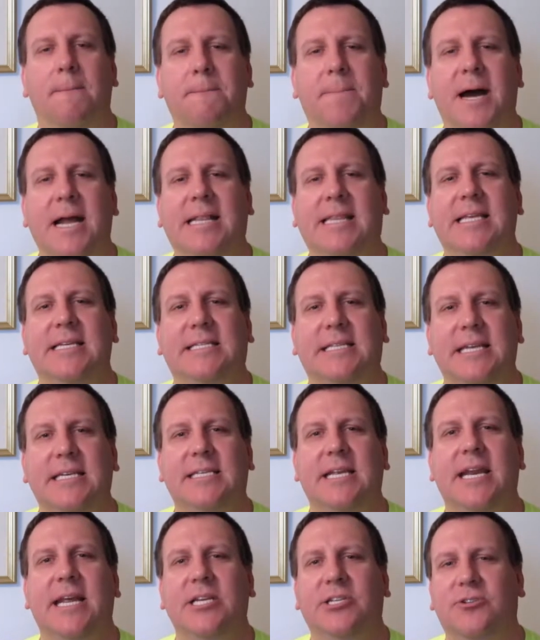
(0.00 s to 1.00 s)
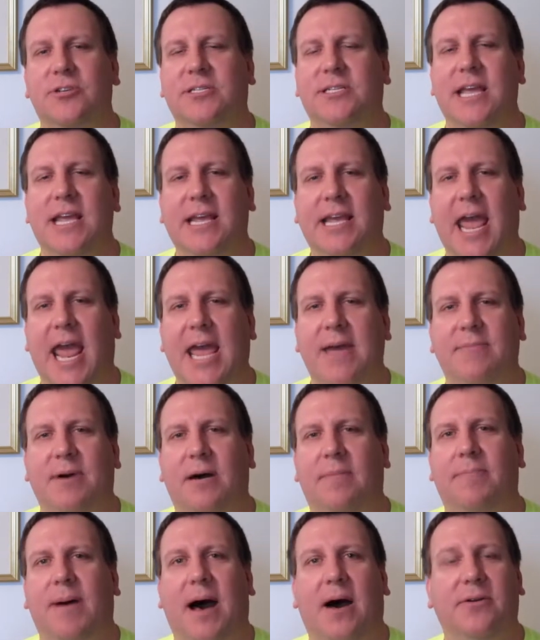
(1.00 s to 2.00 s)
But this is an interesting game
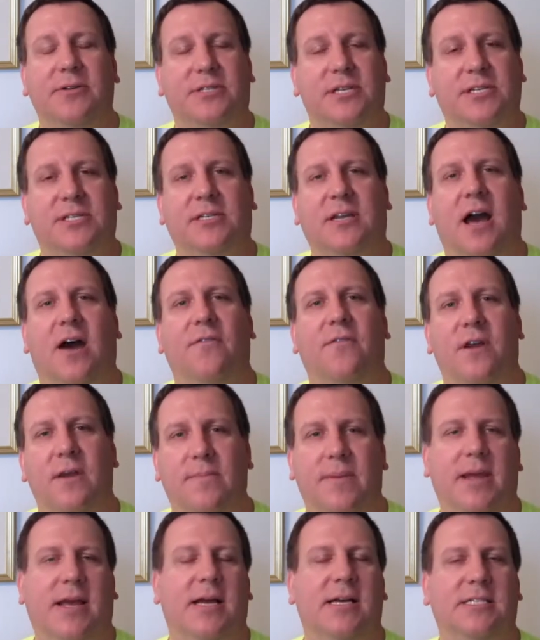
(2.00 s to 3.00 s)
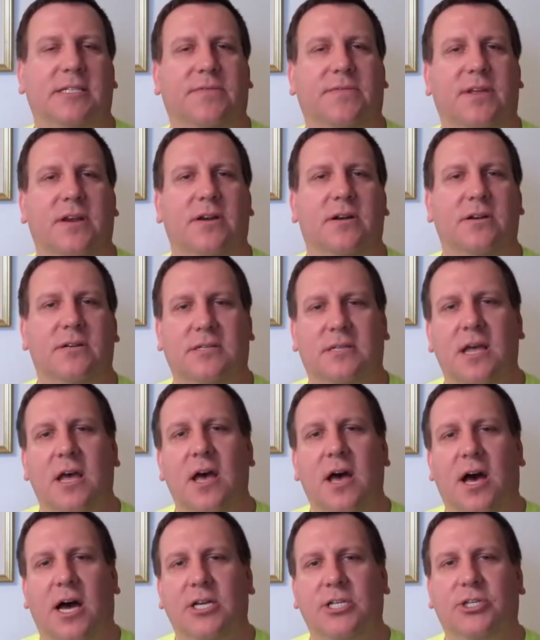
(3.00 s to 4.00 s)
about discovery, because if there's
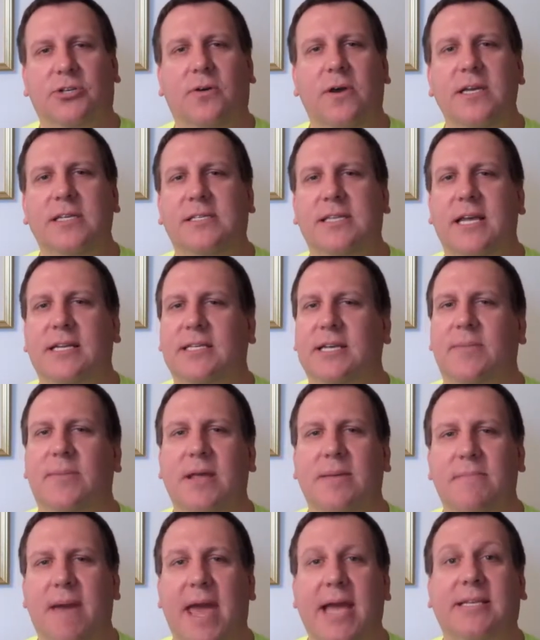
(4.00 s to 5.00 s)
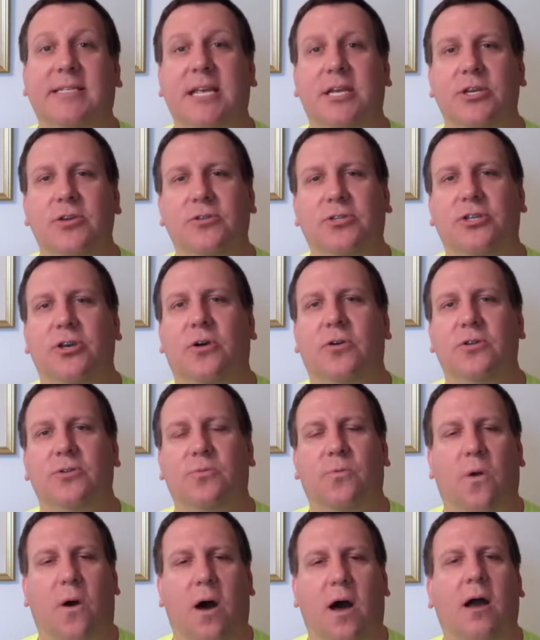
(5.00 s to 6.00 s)
a choice that somebody makes and you chose
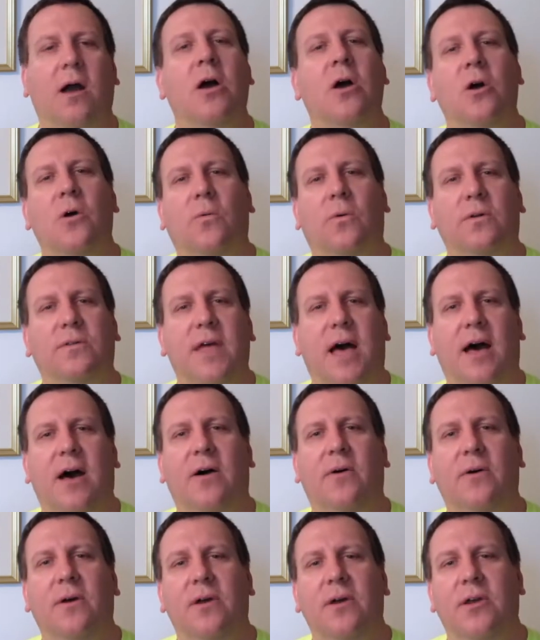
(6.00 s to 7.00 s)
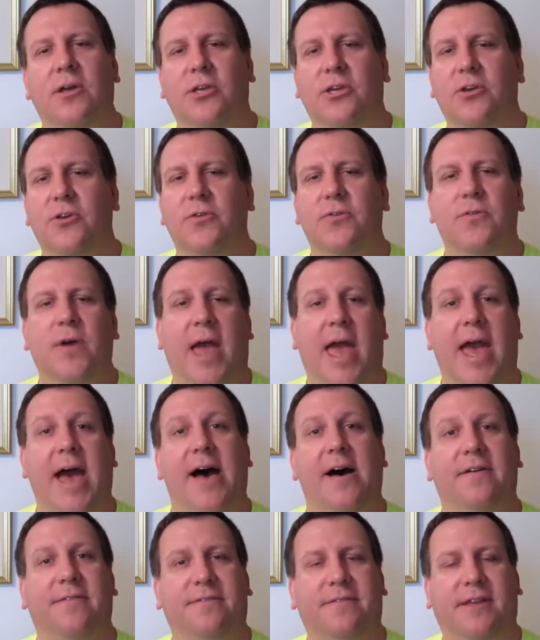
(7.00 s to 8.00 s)
wrong, well, now you
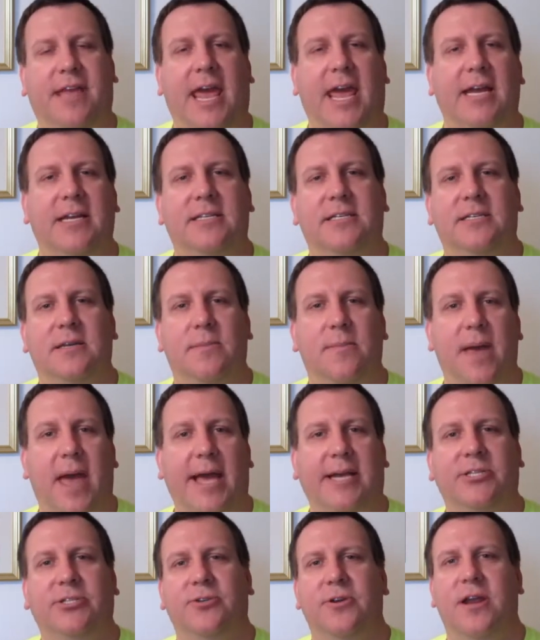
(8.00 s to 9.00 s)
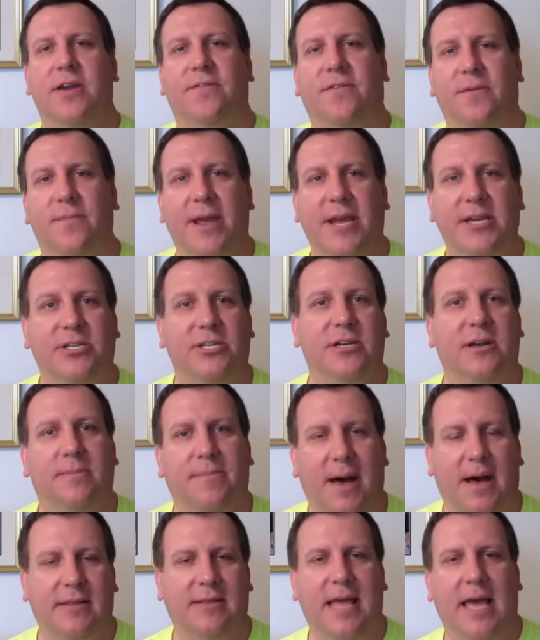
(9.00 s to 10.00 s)
have gained some extra information
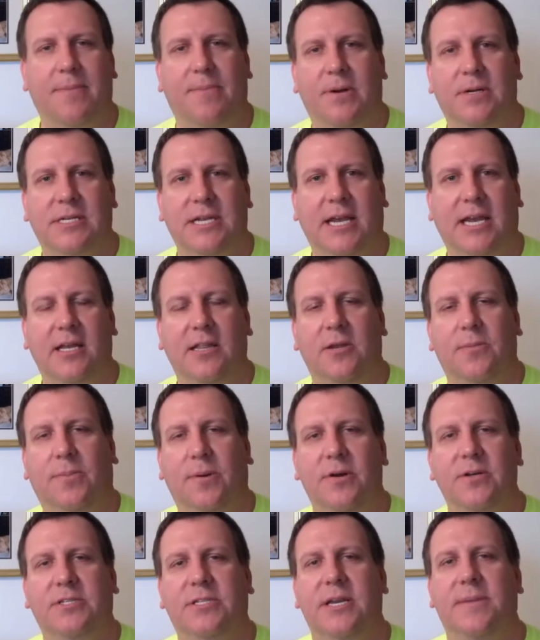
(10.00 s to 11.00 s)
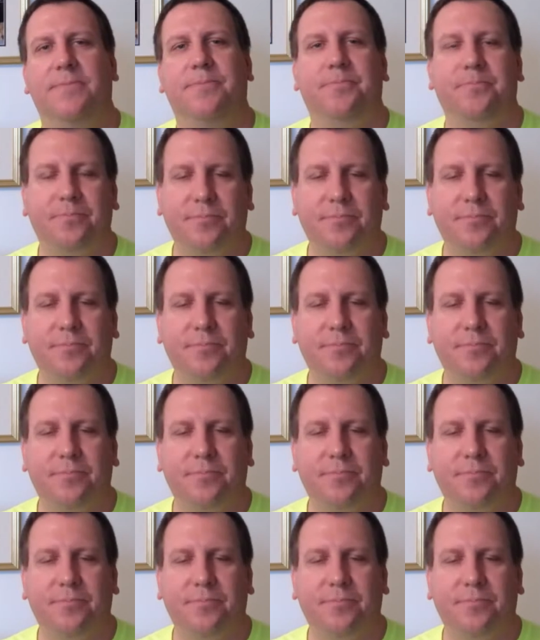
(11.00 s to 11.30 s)
about that particular person.